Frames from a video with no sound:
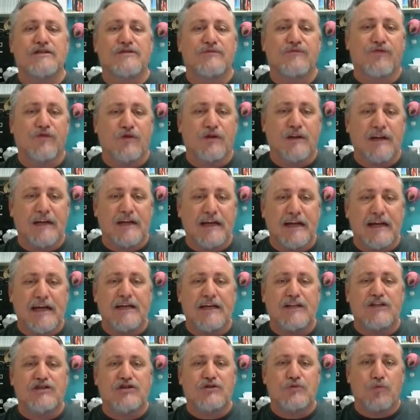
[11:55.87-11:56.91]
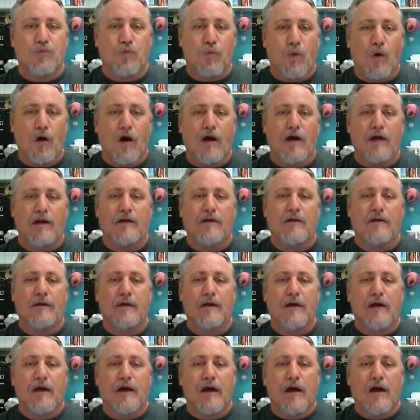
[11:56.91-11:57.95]
for each one
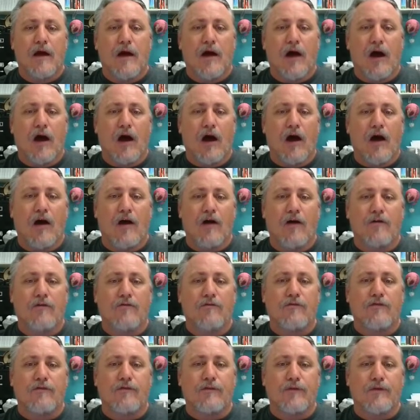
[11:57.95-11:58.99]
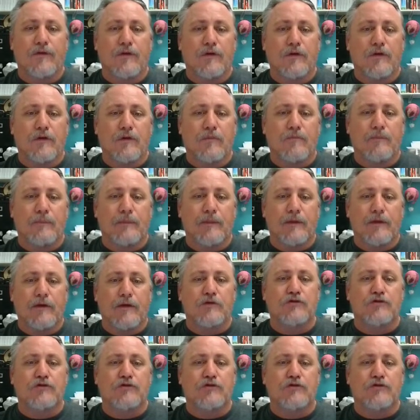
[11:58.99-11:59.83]
of your